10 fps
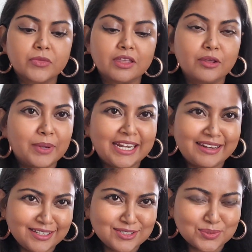Now my
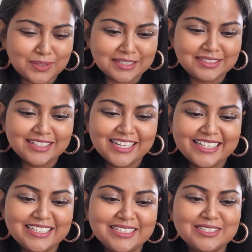next one
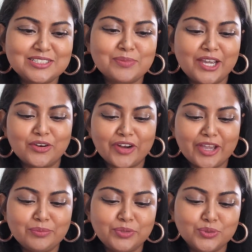is my
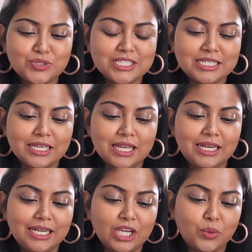Rare Beauty
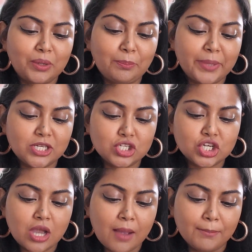Liquid
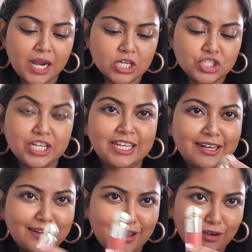Pinch Blush
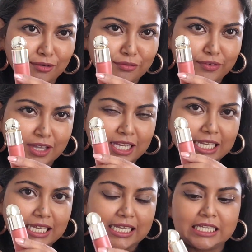in Love.
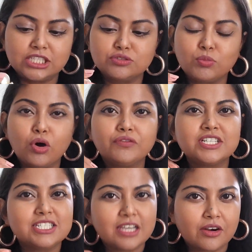It's more of
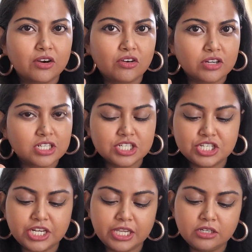a terracotta
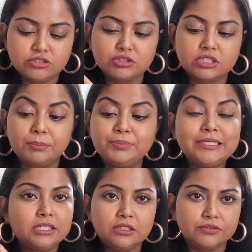shade, so it's a
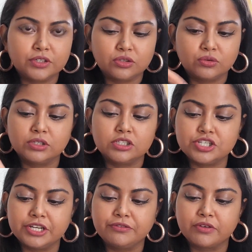completely different tone and
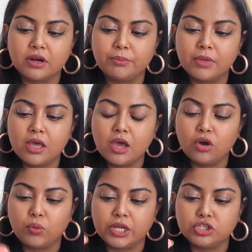shade from
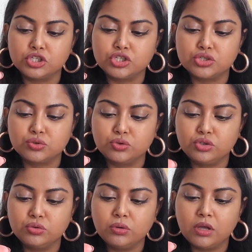what I just showed
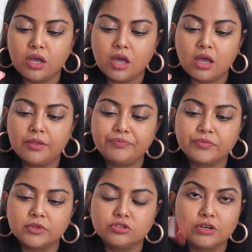you.
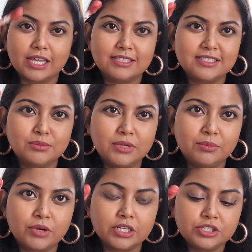So again, similar
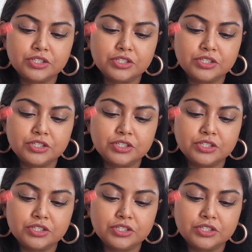brush.